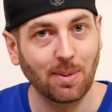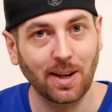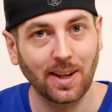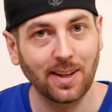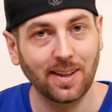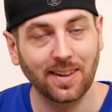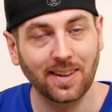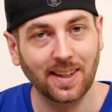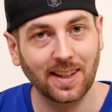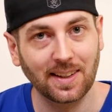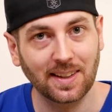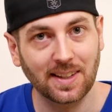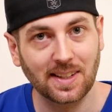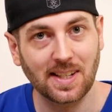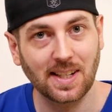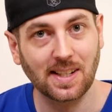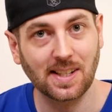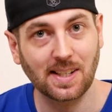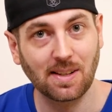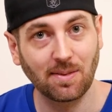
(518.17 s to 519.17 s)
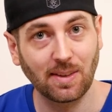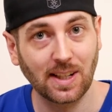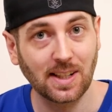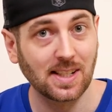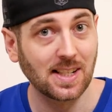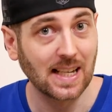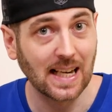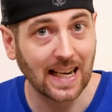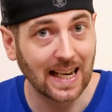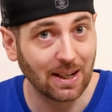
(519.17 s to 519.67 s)
I didn't think the 1070
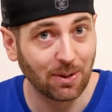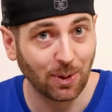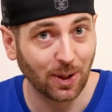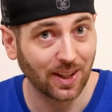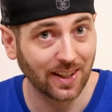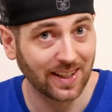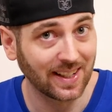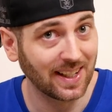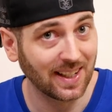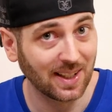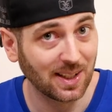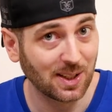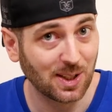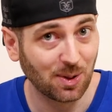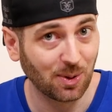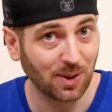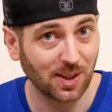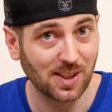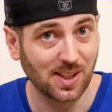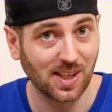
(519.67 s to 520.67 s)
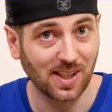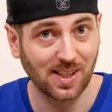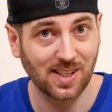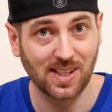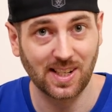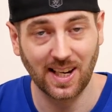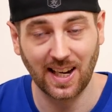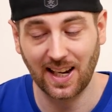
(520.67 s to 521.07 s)
Ti really needed to exist,